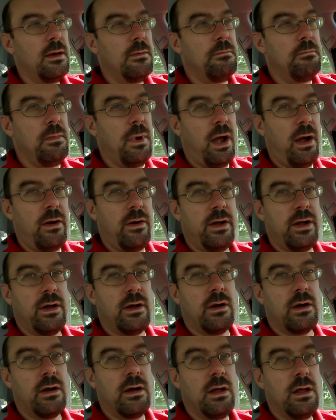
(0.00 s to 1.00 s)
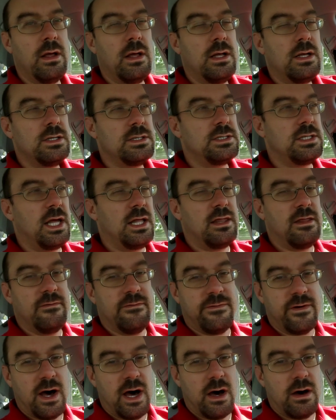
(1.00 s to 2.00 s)
Married her. Said the
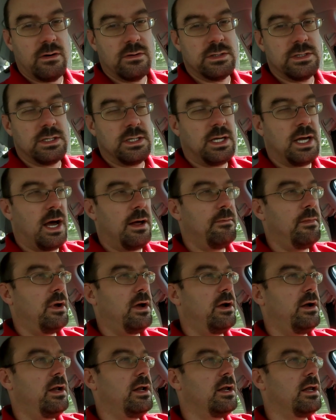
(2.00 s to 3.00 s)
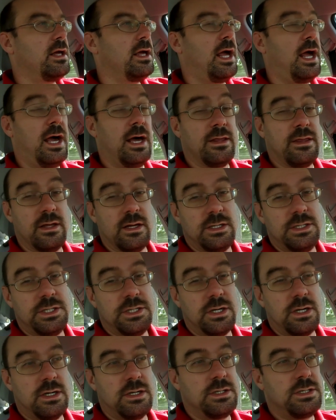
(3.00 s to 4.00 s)
vows. Got married in a Catholic
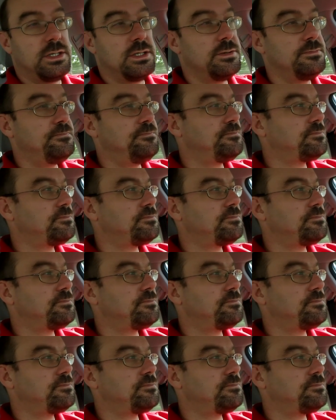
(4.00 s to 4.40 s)
church.